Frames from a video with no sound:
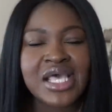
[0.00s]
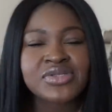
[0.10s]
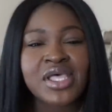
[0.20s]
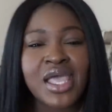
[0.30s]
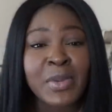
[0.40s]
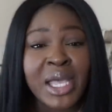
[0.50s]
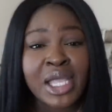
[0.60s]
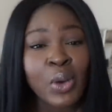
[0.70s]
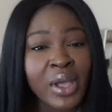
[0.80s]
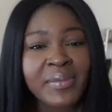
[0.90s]
I was like, am I
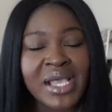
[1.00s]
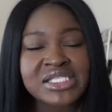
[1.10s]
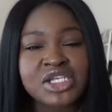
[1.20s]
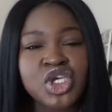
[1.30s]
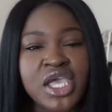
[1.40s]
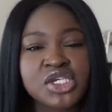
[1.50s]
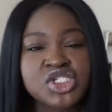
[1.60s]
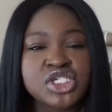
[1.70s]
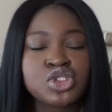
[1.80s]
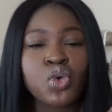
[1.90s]
going back to
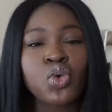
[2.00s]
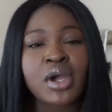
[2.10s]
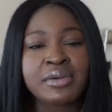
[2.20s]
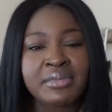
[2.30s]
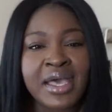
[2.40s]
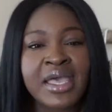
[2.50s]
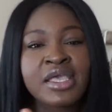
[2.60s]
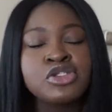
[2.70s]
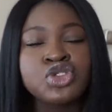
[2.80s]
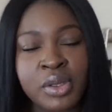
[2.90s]
education or am
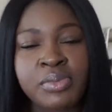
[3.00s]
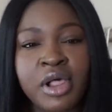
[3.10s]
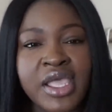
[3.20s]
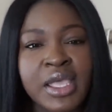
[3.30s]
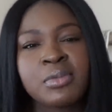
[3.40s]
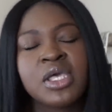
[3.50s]
I doing blogging?